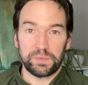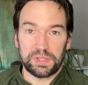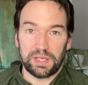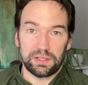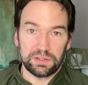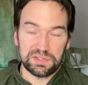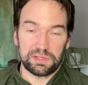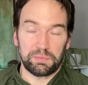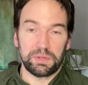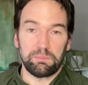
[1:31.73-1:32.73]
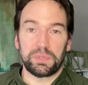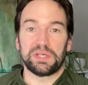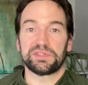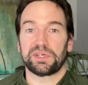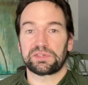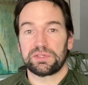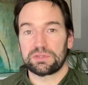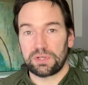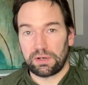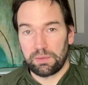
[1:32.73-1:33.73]
get into some of the basics and
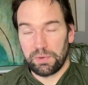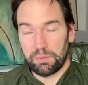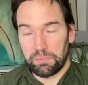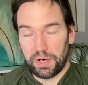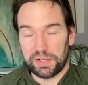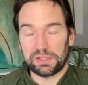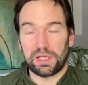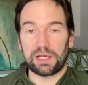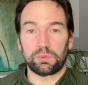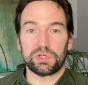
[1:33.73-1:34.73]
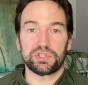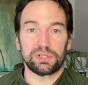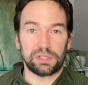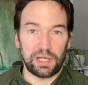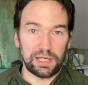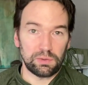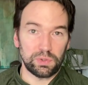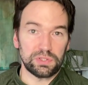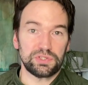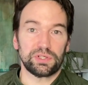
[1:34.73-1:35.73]
talk about body language
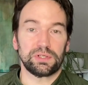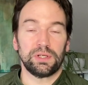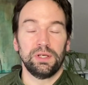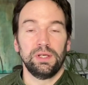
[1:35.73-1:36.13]
and